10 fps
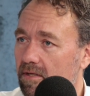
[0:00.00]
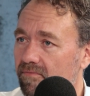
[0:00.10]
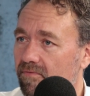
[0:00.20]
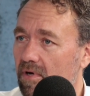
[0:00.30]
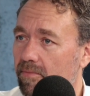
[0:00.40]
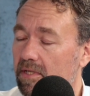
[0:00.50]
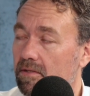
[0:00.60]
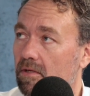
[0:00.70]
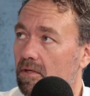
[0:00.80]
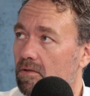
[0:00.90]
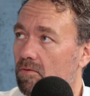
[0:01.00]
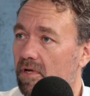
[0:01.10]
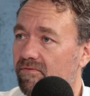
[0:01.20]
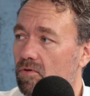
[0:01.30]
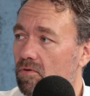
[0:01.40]
You would
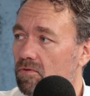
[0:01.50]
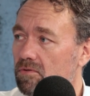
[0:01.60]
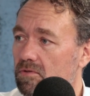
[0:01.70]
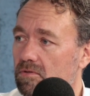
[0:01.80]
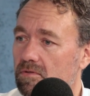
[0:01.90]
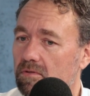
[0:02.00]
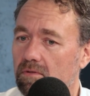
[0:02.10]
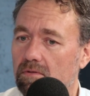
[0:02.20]
have to use